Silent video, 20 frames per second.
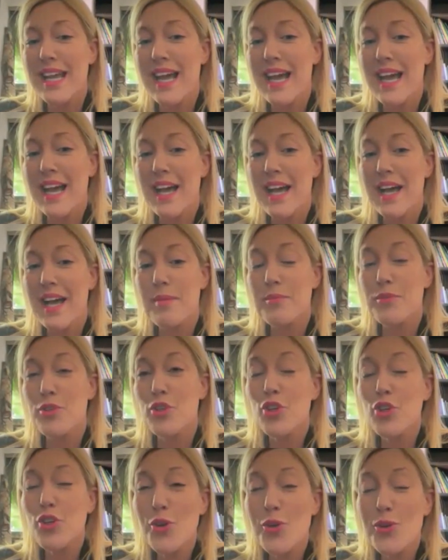
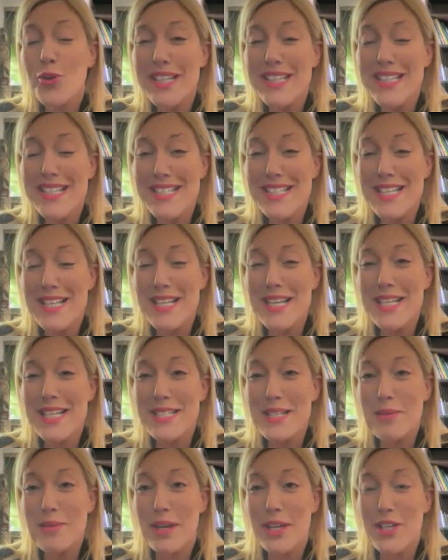Not only does
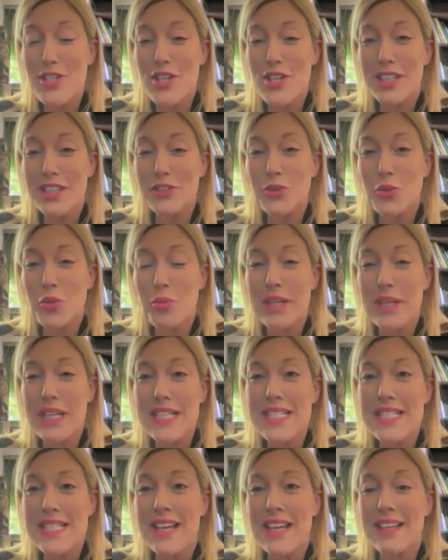Azerbaijan and
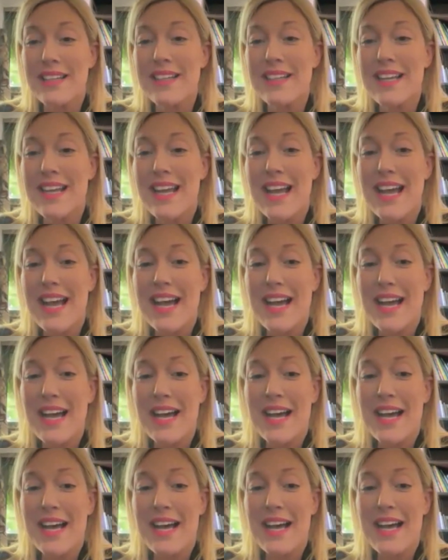Turkmenistan
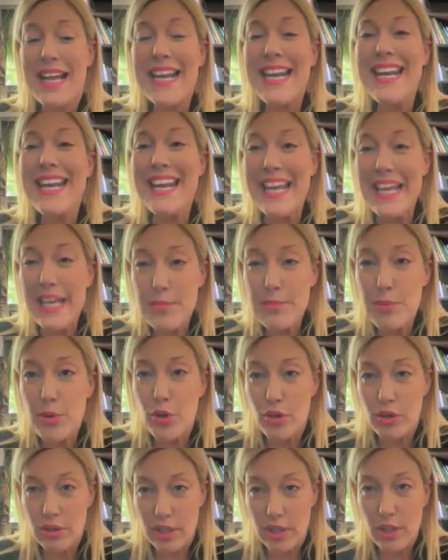
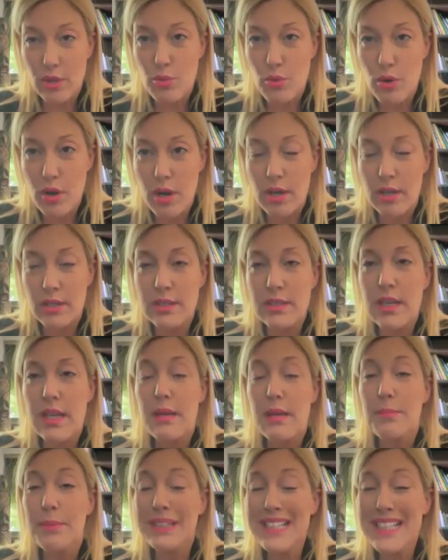neighbor Iran,
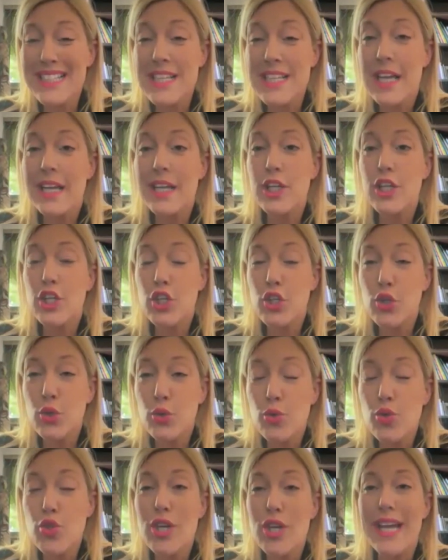but there's a
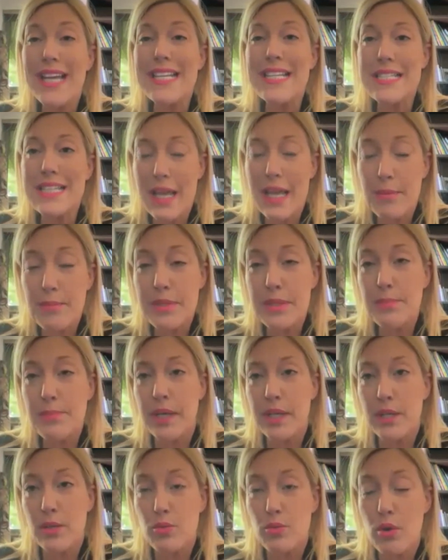huge attempt
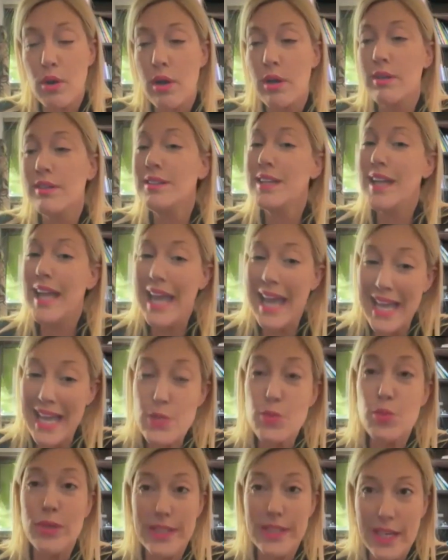by Iran,
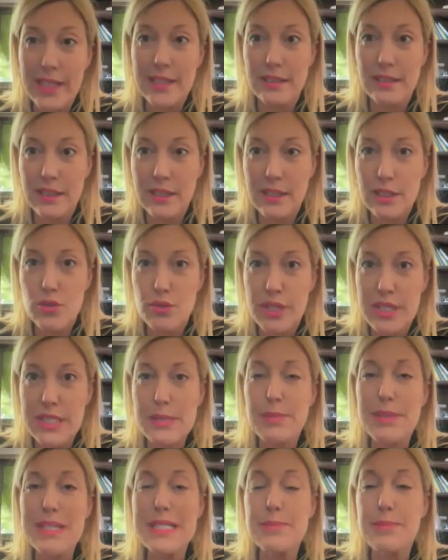as with other countries,
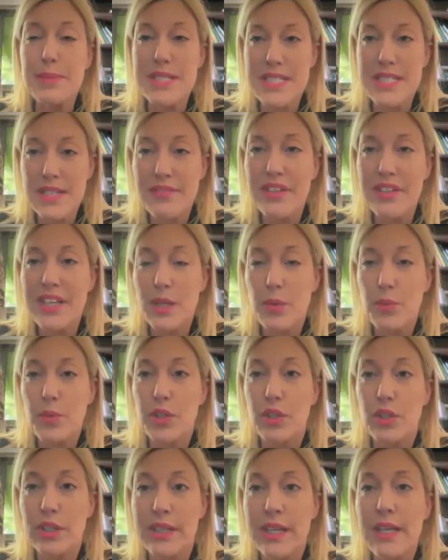but specifically
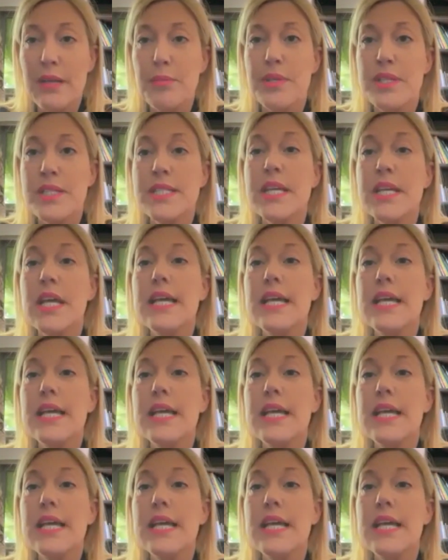with her neighbors,